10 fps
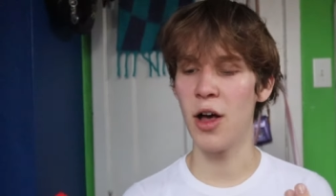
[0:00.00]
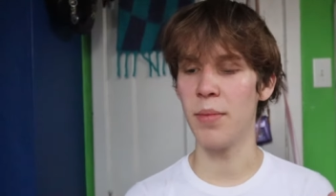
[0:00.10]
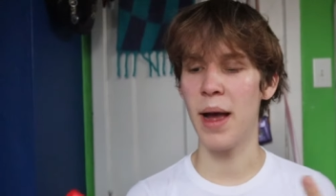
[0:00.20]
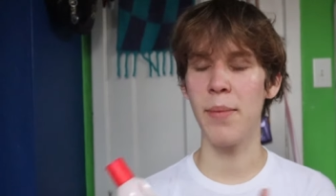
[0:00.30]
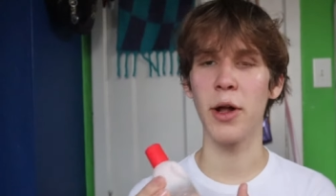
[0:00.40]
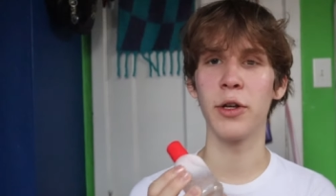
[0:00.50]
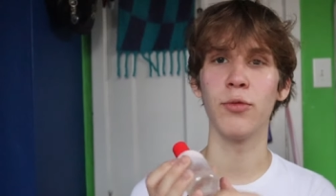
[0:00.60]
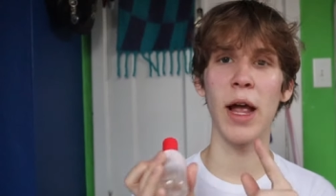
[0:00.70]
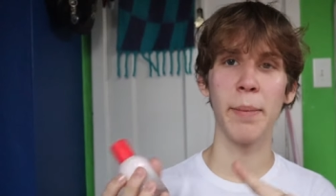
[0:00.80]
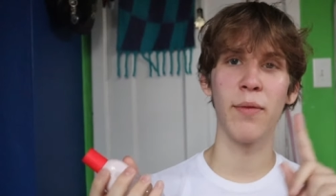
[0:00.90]
Um, I bought
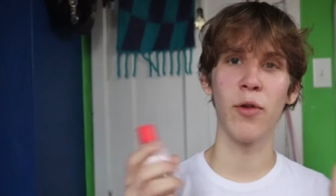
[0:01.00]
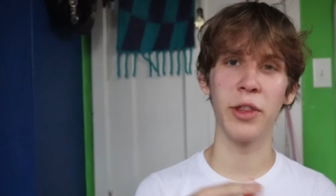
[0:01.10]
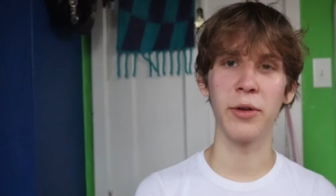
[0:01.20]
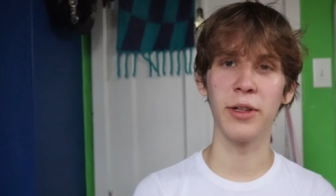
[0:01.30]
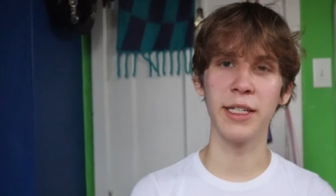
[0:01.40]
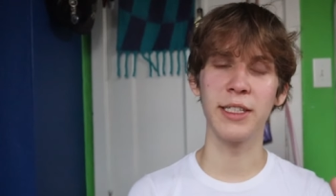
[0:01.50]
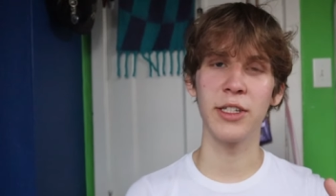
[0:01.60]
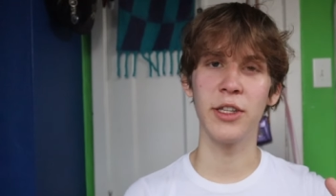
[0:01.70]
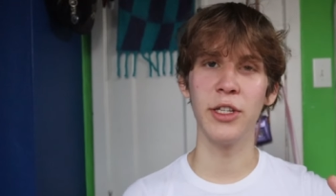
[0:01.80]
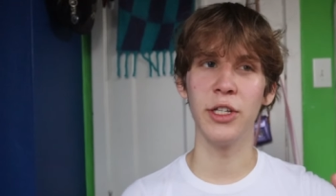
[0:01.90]
it right before they
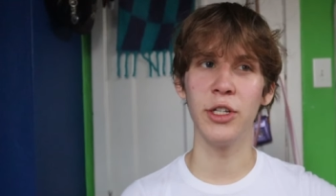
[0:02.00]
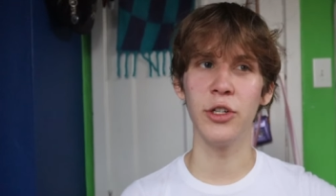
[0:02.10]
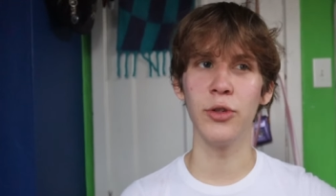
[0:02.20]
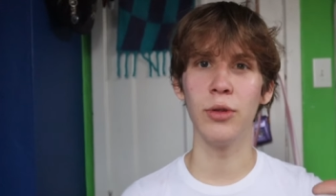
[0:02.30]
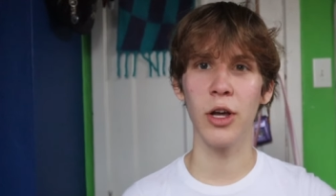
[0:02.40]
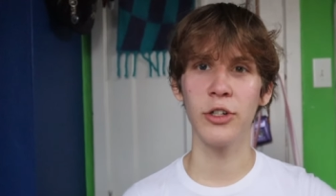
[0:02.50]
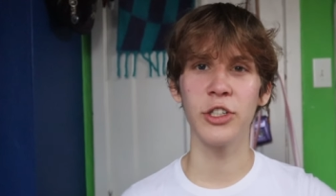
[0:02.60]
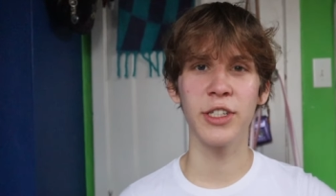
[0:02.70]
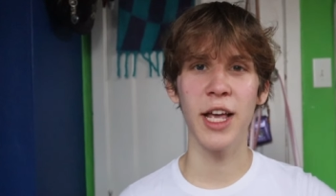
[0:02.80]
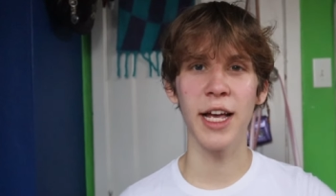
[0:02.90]
released the new
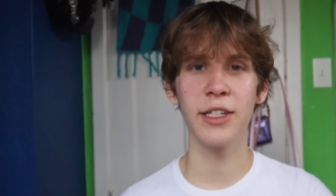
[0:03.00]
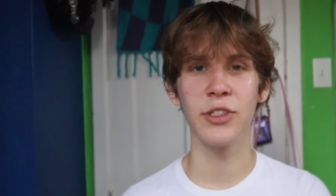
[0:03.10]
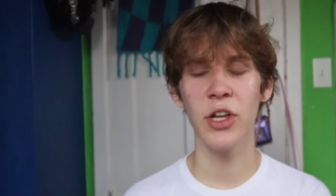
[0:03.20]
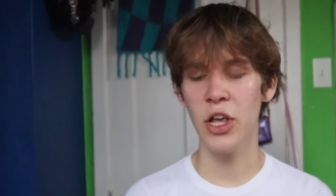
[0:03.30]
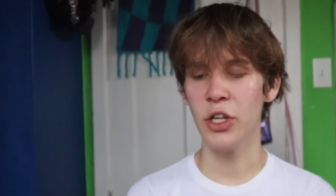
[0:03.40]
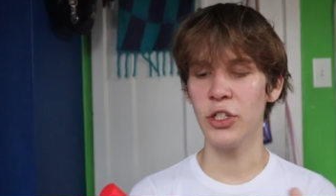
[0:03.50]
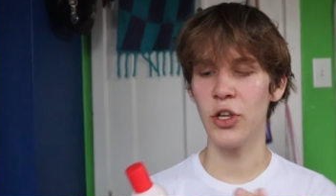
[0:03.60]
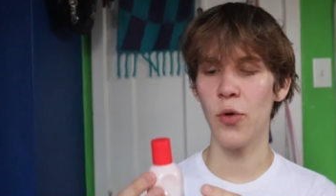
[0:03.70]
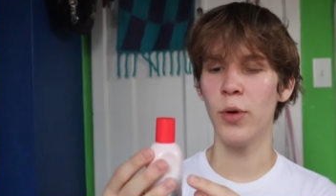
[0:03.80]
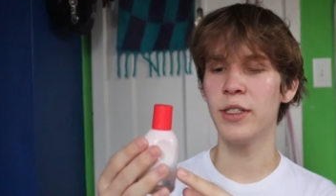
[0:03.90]
larger size
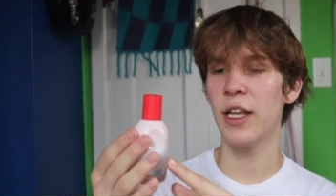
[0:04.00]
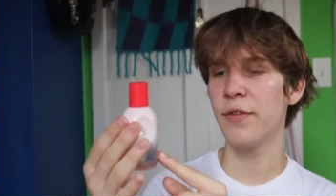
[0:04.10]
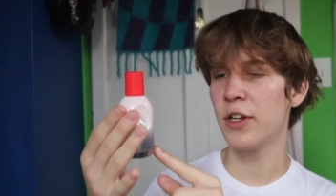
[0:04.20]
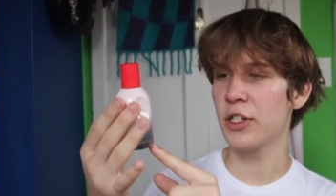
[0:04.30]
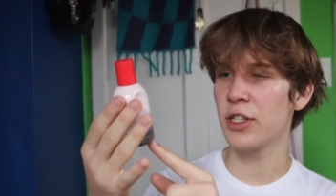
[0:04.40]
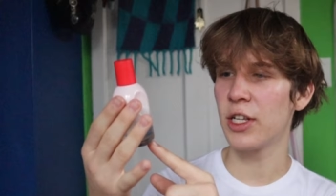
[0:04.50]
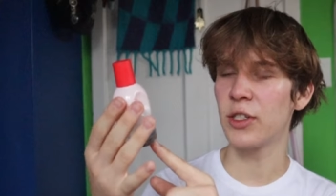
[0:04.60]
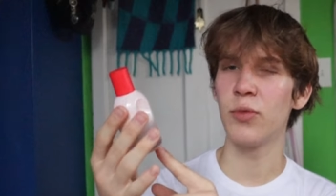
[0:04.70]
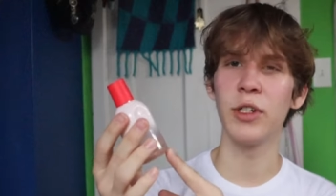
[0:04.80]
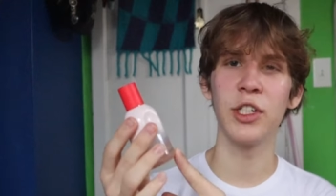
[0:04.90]
so once I finish
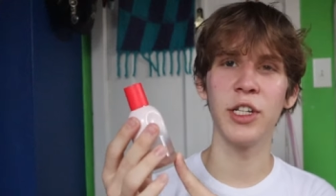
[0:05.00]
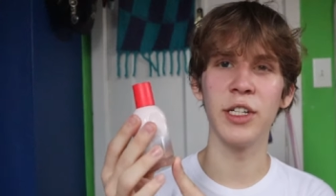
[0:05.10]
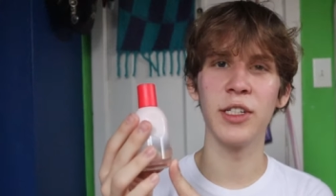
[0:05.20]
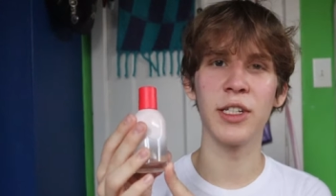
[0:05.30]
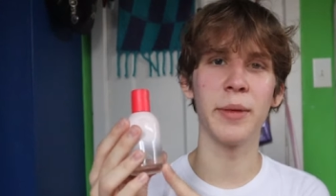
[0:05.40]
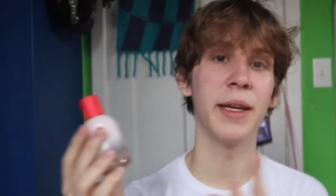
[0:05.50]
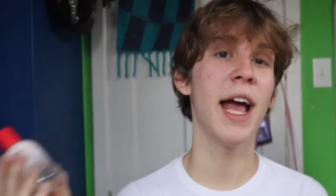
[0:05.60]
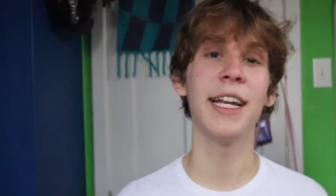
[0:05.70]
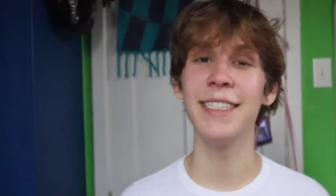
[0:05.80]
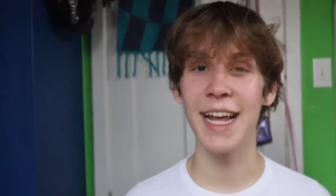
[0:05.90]
this, which is going to
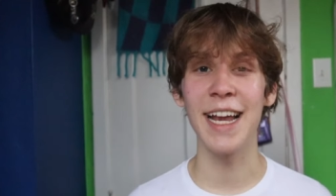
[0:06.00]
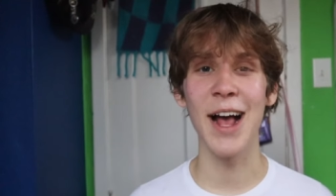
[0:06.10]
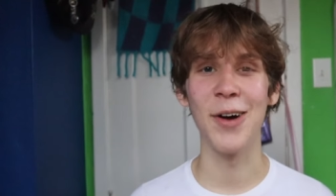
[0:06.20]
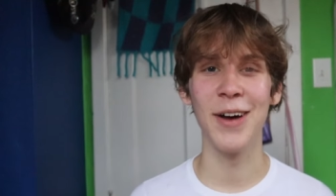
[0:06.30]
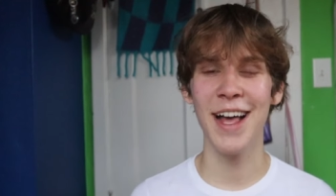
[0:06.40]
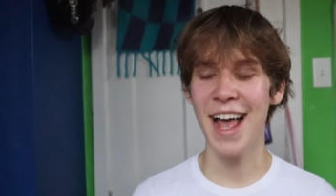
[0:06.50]
be any day now,